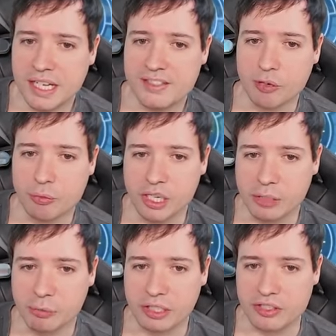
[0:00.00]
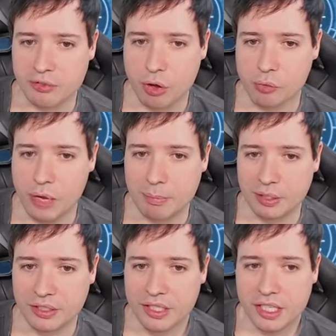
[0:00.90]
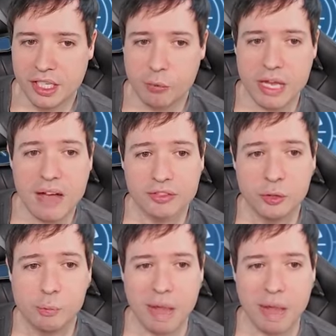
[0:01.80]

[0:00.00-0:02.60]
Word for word: it's a really, really strong weapon. Here we have two